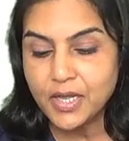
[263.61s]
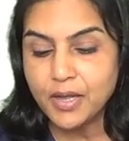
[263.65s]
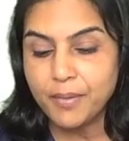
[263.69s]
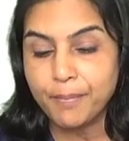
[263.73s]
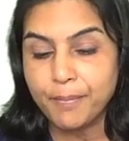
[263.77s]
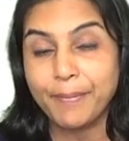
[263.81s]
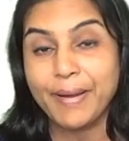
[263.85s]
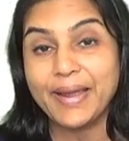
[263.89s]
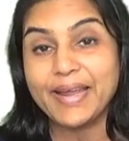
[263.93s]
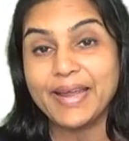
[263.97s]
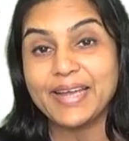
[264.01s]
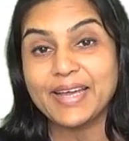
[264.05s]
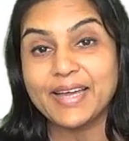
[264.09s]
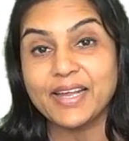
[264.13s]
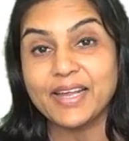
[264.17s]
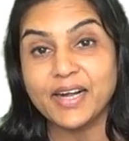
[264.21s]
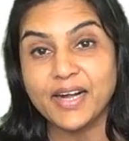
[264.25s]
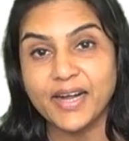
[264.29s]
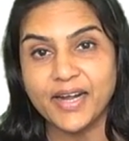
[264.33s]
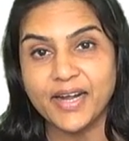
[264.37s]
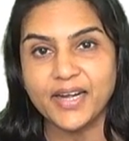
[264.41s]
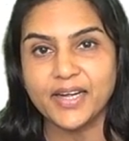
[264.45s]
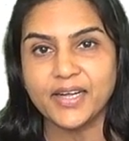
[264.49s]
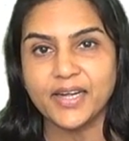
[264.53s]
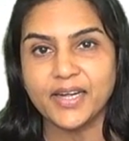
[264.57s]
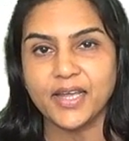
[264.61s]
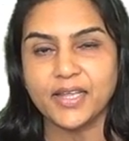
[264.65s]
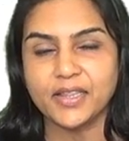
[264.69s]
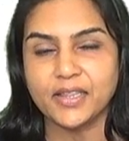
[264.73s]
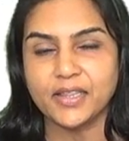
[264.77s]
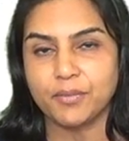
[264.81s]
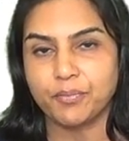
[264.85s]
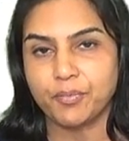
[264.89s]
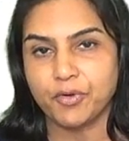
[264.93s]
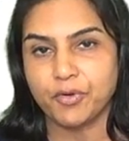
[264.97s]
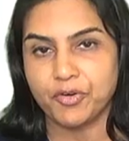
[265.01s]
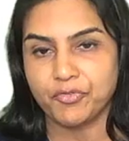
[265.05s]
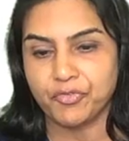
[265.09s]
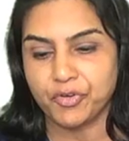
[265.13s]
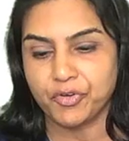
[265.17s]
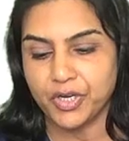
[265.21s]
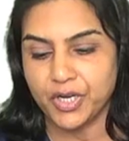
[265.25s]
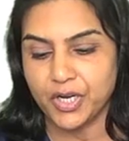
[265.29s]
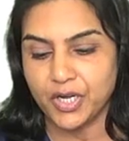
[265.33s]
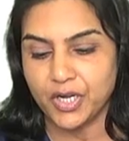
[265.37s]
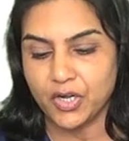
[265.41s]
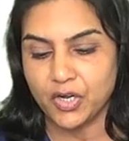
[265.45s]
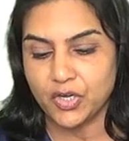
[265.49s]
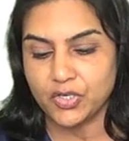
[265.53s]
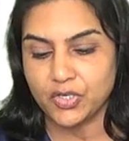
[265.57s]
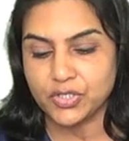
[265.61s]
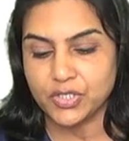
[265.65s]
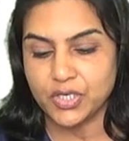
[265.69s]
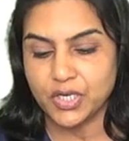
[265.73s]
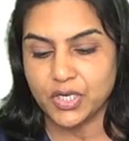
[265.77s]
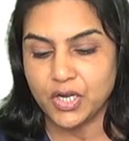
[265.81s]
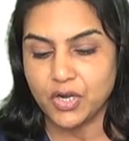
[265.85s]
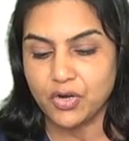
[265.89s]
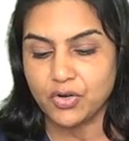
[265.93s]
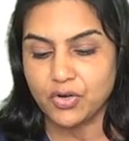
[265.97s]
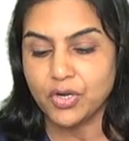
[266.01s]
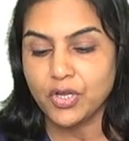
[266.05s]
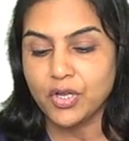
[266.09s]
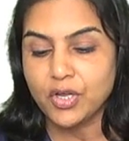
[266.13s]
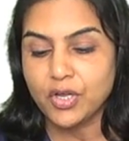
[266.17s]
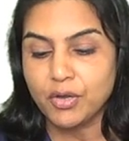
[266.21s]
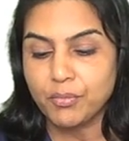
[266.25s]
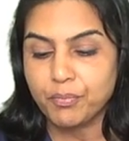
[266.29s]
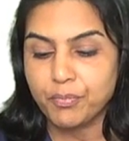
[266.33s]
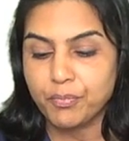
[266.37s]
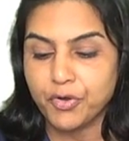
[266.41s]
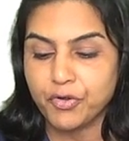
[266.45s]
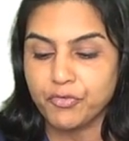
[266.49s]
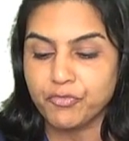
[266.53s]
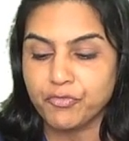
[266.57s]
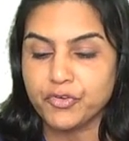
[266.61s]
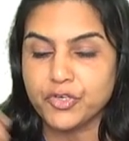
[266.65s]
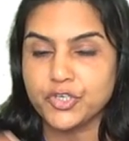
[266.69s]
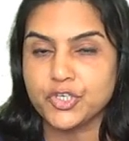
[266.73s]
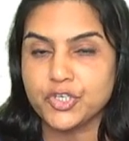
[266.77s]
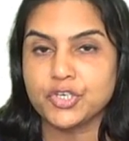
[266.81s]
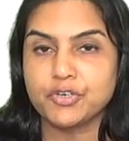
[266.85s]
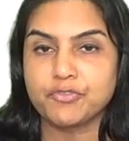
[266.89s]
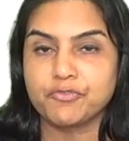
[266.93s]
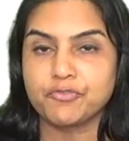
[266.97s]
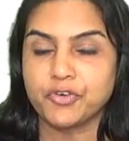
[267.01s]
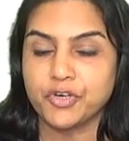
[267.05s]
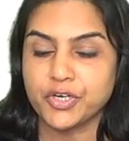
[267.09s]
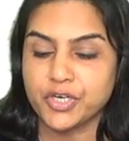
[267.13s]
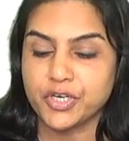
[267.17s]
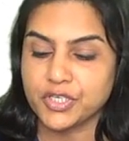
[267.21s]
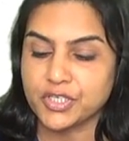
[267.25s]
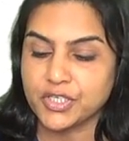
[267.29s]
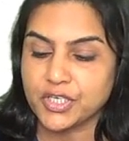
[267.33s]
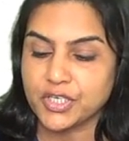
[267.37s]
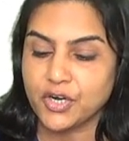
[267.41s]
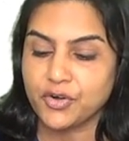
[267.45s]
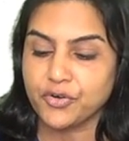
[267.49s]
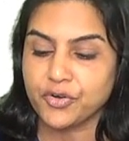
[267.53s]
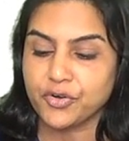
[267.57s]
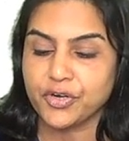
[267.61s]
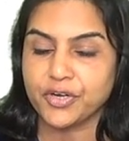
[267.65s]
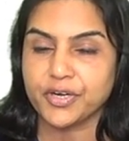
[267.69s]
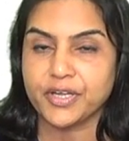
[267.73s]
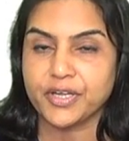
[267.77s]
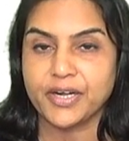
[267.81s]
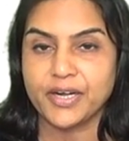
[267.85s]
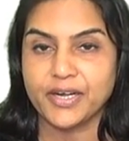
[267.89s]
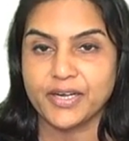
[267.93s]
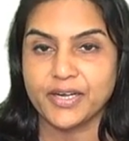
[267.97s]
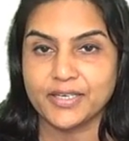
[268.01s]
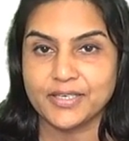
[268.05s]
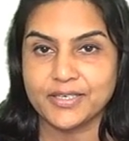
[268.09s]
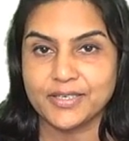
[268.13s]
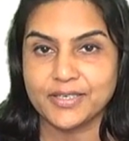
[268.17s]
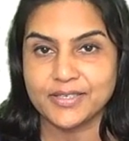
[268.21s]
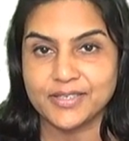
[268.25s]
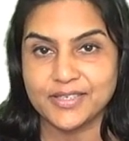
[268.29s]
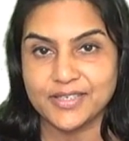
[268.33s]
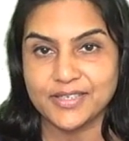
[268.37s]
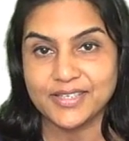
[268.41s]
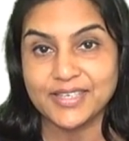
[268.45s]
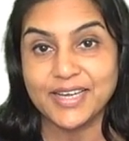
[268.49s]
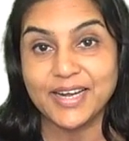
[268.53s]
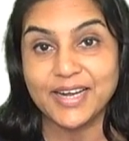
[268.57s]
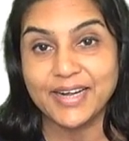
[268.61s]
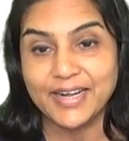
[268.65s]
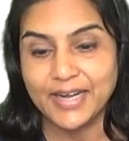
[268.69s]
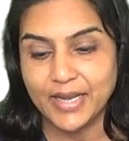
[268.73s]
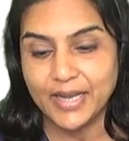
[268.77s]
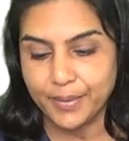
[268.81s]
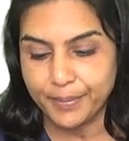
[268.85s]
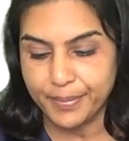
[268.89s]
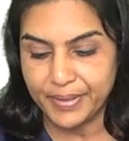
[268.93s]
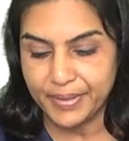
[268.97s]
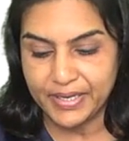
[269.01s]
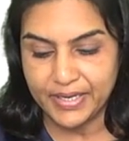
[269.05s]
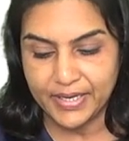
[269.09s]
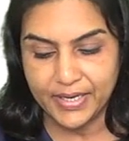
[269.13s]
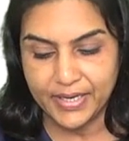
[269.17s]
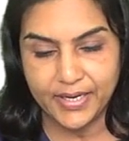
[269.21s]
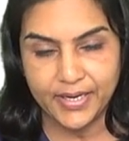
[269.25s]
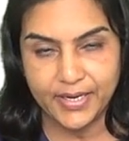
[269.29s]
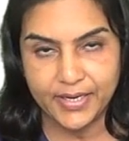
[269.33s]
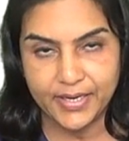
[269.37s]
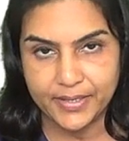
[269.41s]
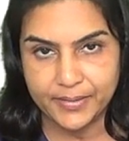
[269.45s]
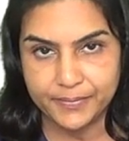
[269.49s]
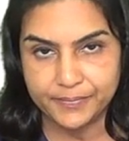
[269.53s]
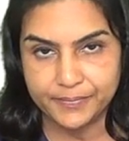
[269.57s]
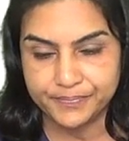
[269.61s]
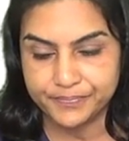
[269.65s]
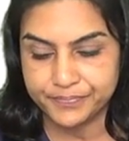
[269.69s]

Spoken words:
By crediting the profit and loss account. Provision for discount on creditors is debited.